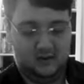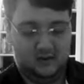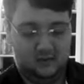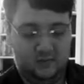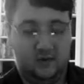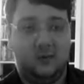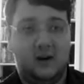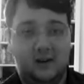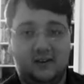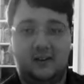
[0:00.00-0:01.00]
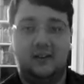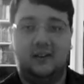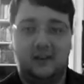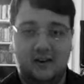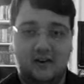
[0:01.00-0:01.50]
I will rate Sin
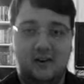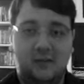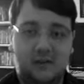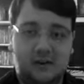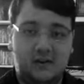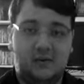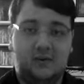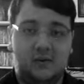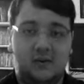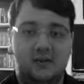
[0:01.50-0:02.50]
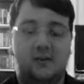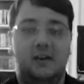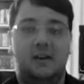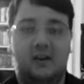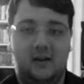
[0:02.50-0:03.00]
City: A Dame to Kill For
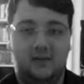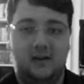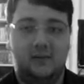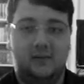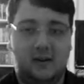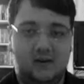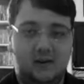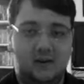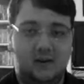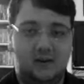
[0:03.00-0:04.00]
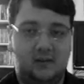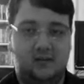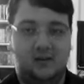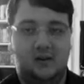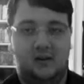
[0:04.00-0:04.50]
3.5 out of 5 stars.
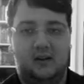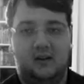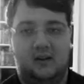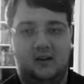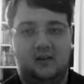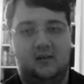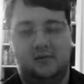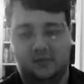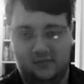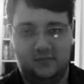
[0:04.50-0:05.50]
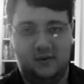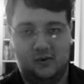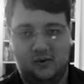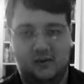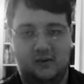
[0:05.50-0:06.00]

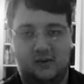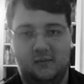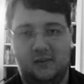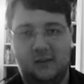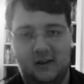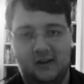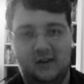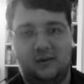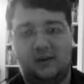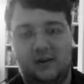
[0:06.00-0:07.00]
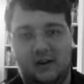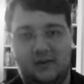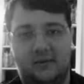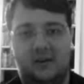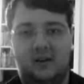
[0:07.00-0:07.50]
There's some of the pacing was
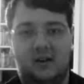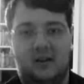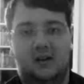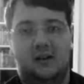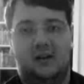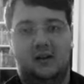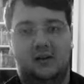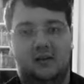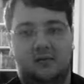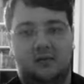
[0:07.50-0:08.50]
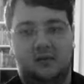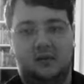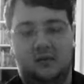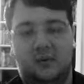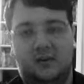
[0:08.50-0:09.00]
off.
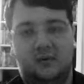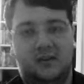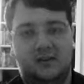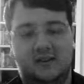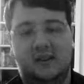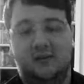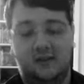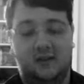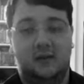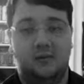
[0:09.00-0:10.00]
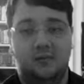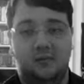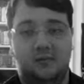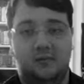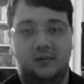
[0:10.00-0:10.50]
There wasn't much depth
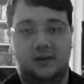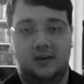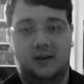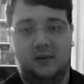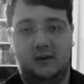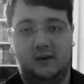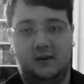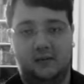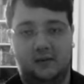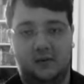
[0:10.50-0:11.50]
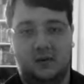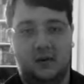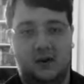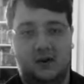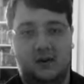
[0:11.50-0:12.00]
to The Dame to Kill For,
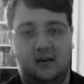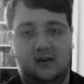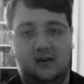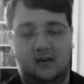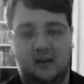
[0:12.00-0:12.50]
and